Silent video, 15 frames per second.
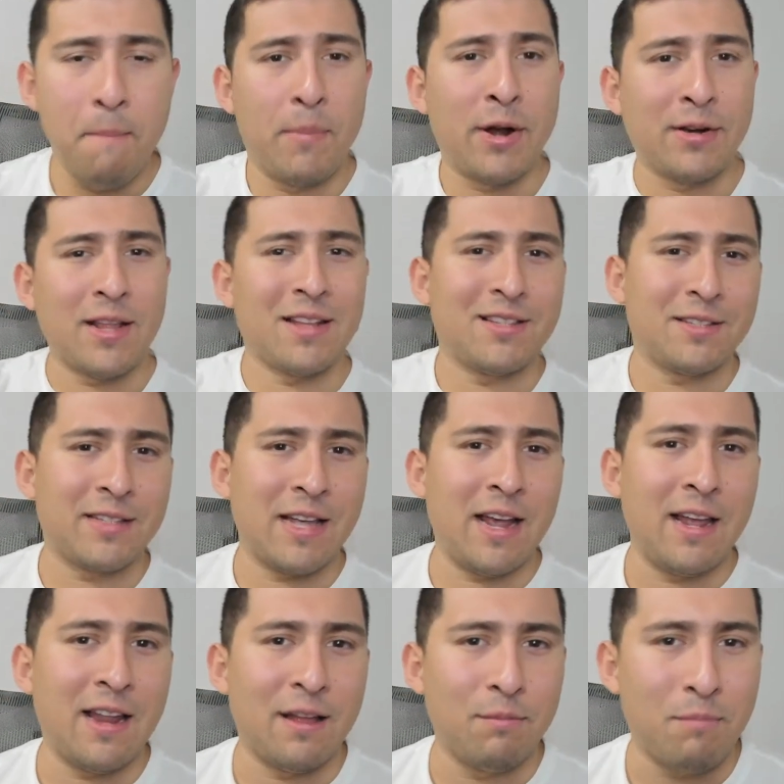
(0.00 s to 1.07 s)
Better that
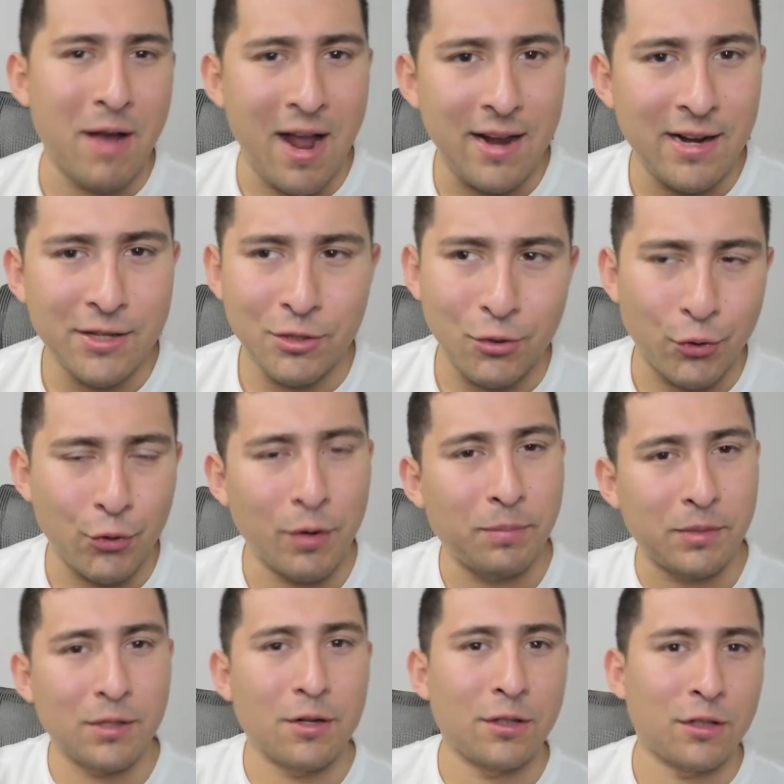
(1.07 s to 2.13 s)
staying at Binance or
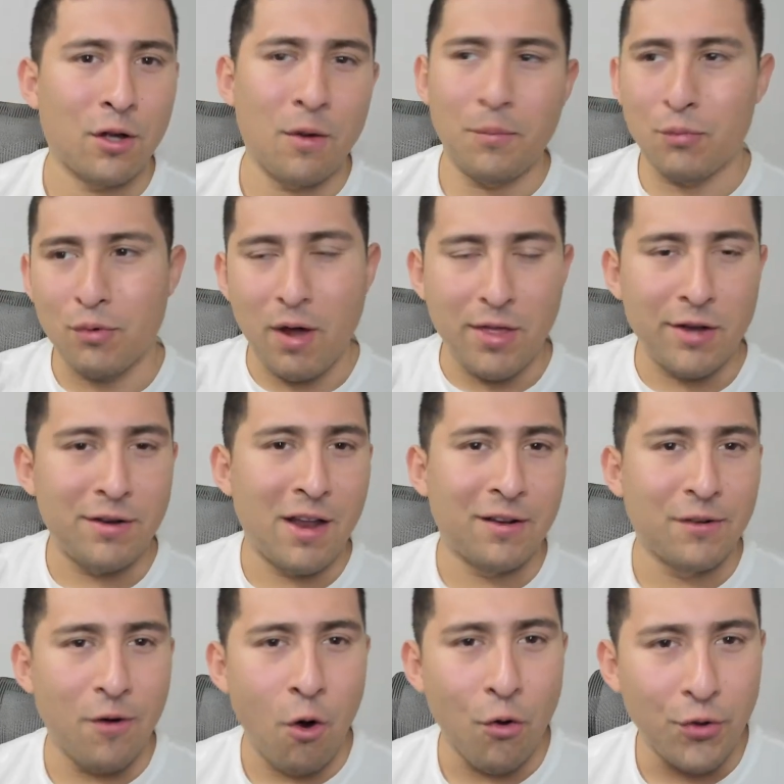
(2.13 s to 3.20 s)
crypto.com rather
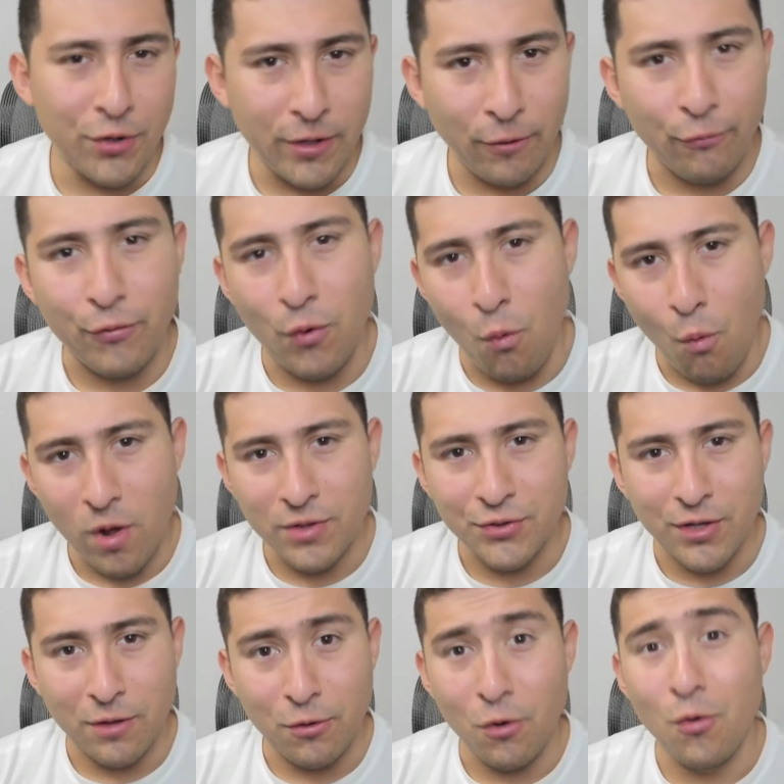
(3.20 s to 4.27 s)
than other different ones
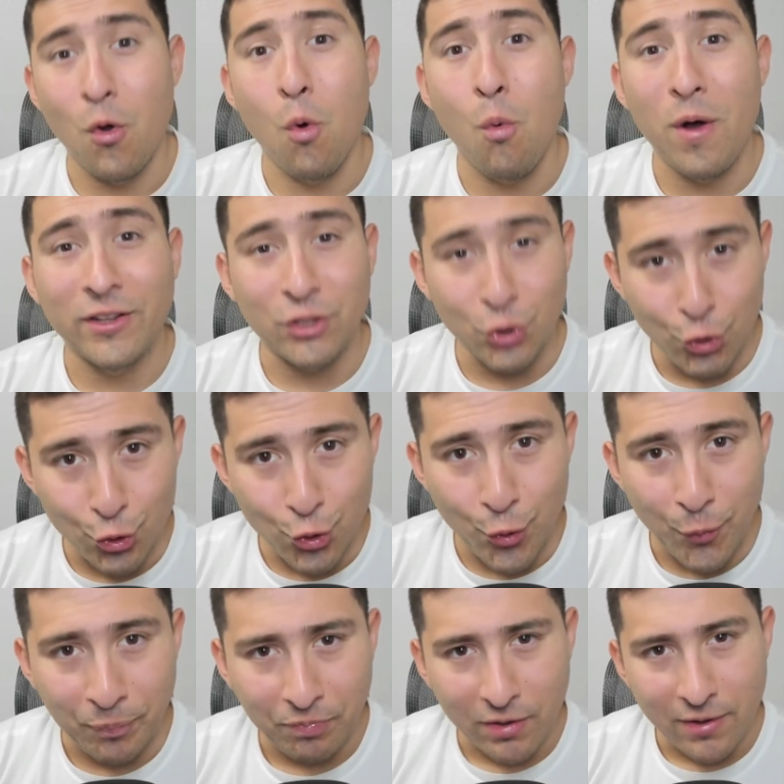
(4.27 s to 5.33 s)
that don't know what to
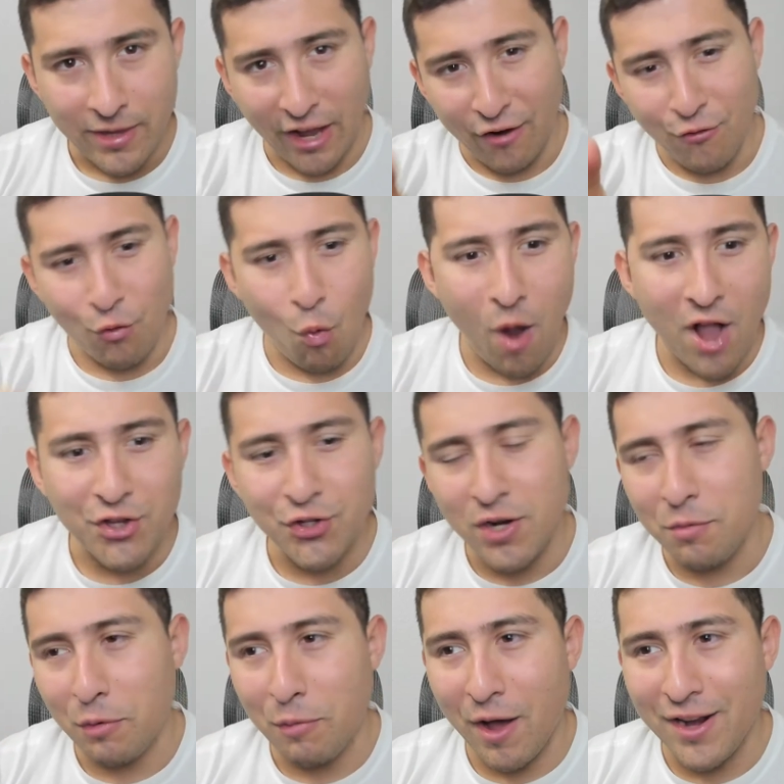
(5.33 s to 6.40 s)
do. Thank you for watching,
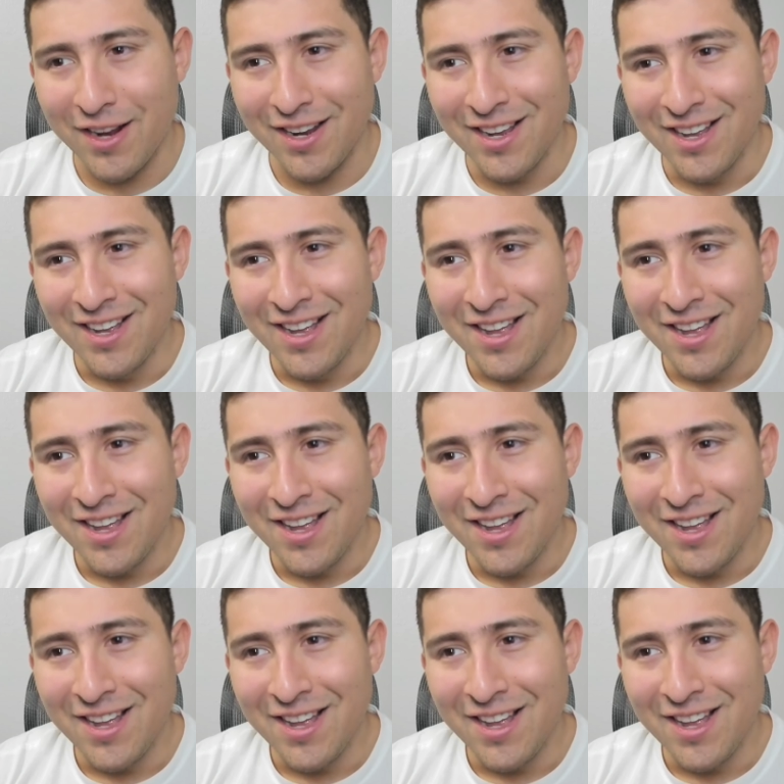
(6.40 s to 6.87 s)
everybody.